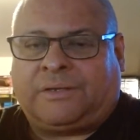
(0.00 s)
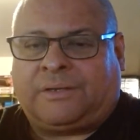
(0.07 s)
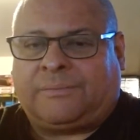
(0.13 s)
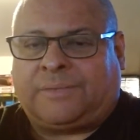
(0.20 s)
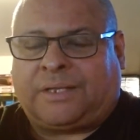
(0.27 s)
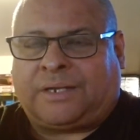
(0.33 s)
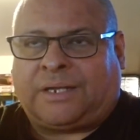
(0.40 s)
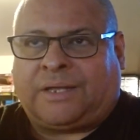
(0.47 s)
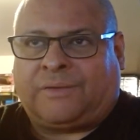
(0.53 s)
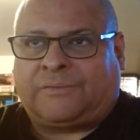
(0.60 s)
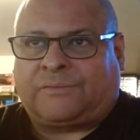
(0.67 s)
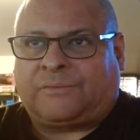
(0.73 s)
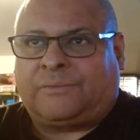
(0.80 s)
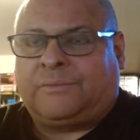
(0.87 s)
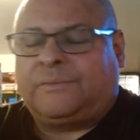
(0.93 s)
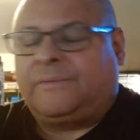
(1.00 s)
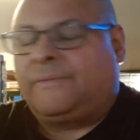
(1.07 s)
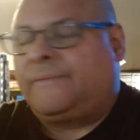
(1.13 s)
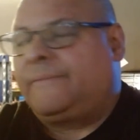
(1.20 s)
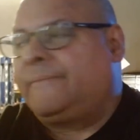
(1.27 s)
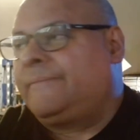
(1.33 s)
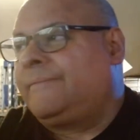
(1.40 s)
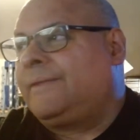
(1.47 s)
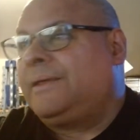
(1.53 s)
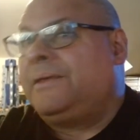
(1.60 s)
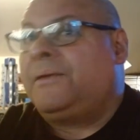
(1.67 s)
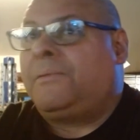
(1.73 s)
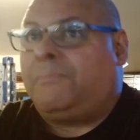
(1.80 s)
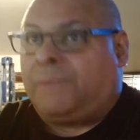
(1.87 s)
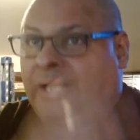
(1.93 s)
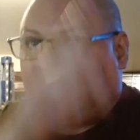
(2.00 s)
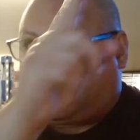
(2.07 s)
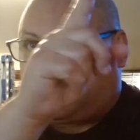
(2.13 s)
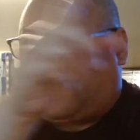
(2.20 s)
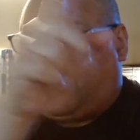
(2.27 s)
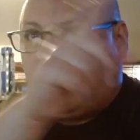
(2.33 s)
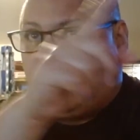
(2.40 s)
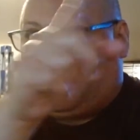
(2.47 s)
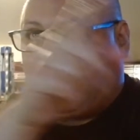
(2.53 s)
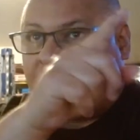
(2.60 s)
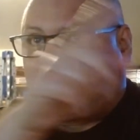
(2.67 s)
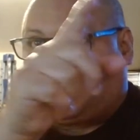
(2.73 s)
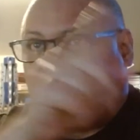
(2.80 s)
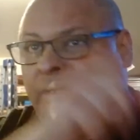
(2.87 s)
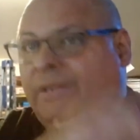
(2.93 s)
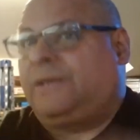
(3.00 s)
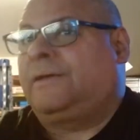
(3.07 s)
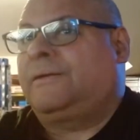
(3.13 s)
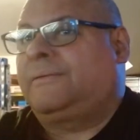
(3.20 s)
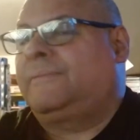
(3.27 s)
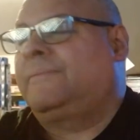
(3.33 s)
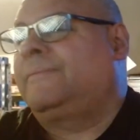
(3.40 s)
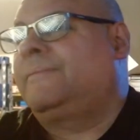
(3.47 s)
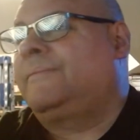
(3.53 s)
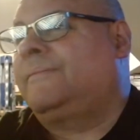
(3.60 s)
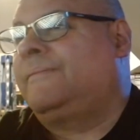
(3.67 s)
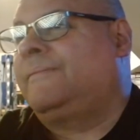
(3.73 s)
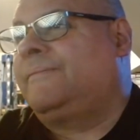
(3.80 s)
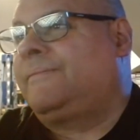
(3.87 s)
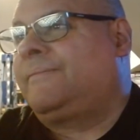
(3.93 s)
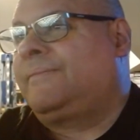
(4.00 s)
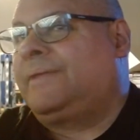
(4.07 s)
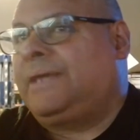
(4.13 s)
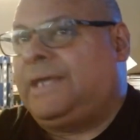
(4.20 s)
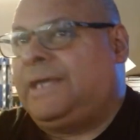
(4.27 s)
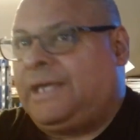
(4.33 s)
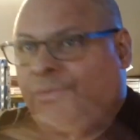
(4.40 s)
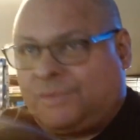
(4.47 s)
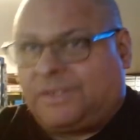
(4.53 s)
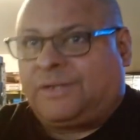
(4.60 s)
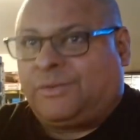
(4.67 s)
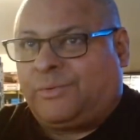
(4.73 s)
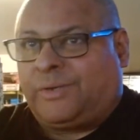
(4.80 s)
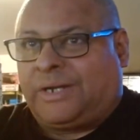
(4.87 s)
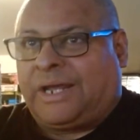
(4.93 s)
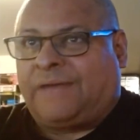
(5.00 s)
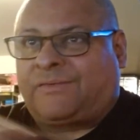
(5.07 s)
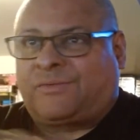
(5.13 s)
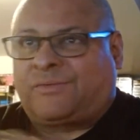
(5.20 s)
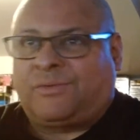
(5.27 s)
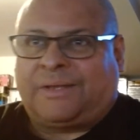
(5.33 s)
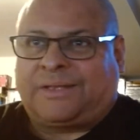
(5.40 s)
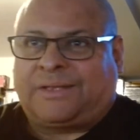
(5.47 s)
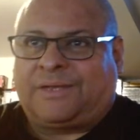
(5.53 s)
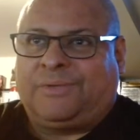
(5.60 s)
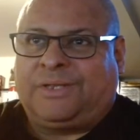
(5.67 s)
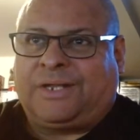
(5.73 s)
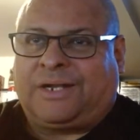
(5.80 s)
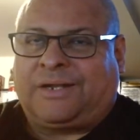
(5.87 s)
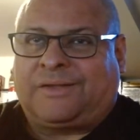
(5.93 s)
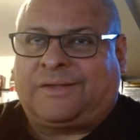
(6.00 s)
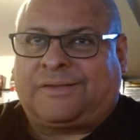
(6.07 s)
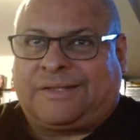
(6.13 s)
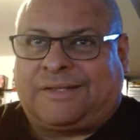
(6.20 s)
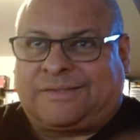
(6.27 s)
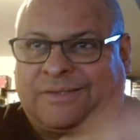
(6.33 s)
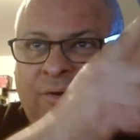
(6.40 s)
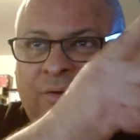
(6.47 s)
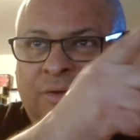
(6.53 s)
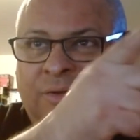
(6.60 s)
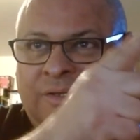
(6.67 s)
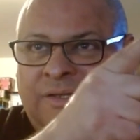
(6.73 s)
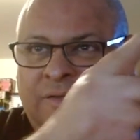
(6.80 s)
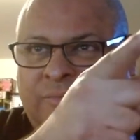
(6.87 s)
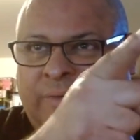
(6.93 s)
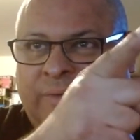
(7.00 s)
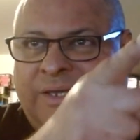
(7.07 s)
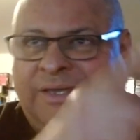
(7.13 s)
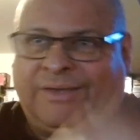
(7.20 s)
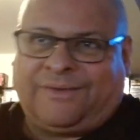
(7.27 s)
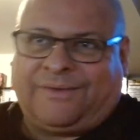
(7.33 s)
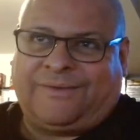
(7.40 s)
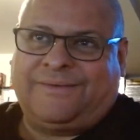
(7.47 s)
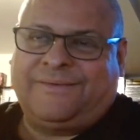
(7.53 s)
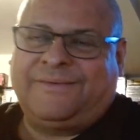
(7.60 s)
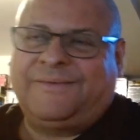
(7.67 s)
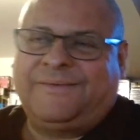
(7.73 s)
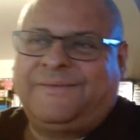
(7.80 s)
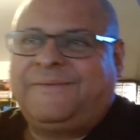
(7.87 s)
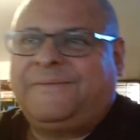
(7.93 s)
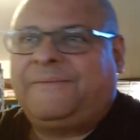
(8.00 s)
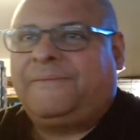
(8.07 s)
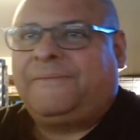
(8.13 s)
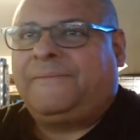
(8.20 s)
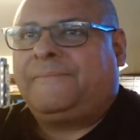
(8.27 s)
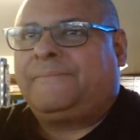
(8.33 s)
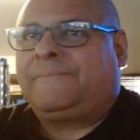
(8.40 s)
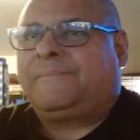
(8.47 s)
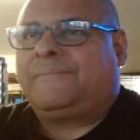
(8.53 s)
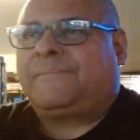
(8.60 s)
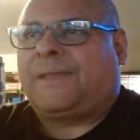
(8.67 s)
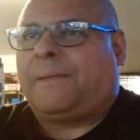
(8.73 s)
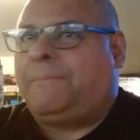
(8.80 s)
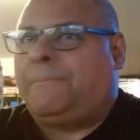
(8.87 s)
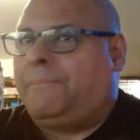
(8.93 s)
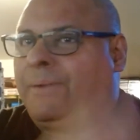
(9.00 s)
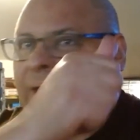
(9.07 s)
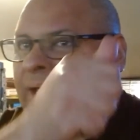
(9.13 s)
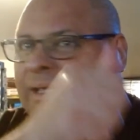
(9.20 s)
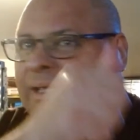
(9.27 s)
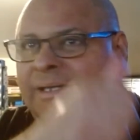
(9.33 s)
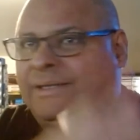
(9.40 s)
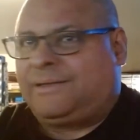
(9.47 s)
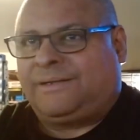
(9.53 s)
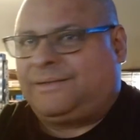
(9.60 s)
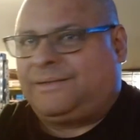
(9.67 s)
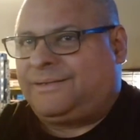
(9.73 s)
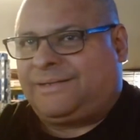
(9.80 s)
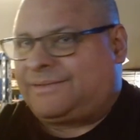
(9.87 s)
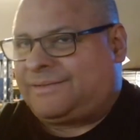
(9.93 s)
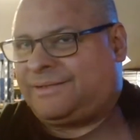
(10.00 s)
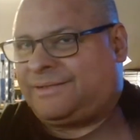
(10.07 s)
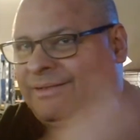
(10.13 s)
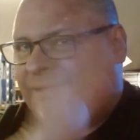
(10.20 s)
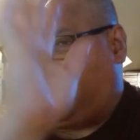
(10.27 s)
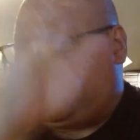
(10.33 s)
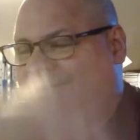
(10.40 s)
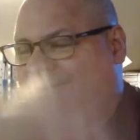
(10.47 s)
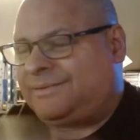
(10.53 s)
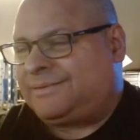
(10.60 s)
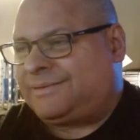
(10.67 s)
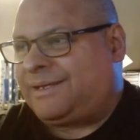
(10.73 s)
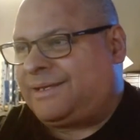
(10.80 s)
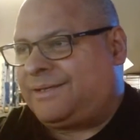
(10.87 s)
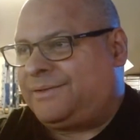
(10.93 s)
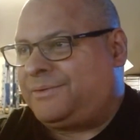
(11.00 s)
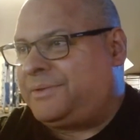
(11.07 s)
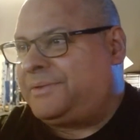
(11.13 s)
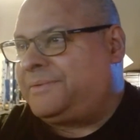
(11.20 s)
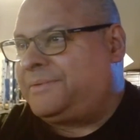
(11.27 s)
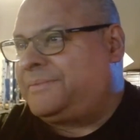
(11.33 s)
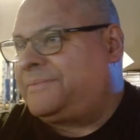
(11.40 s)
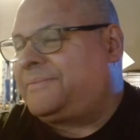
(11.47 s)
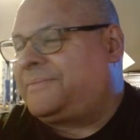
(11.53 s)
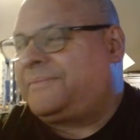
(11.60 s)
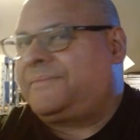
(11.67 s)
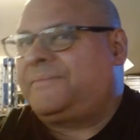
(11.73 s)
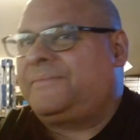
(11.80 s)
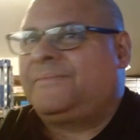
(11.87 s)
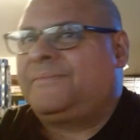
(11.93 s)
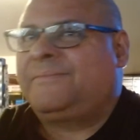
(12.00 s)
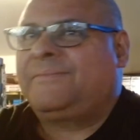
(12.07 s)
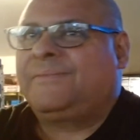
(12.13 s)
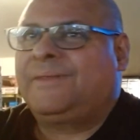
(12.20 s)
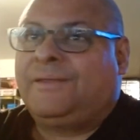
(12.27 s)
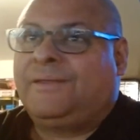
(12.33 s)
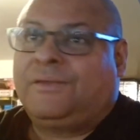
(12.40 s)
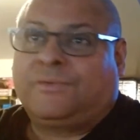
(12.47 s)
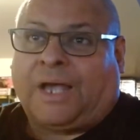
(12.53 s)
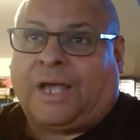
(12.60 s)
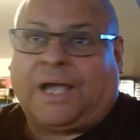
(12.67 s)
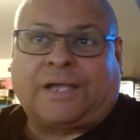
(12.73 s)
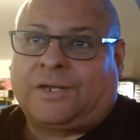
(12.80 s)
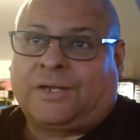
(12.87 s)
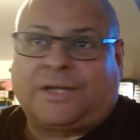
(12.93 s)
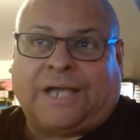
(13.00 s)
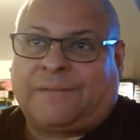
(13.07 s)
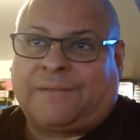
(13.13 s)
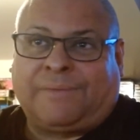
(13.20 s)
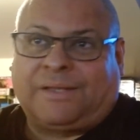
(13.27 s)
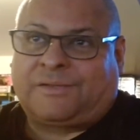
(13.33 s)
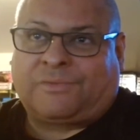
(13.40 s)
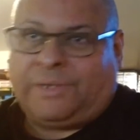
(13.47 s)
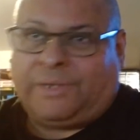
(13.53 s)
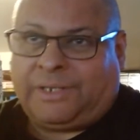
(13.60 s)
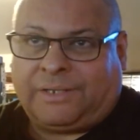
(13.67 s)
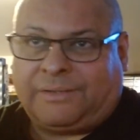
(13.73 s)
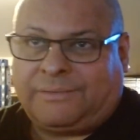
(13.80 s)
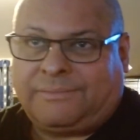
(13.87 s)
I'm not allowed to. But I saw him on 20. And it was another live stream I think we did on it. And I said, oh, look, he's right here. But I couldn't. I said, no, I can't do it. So I could have got him on 20.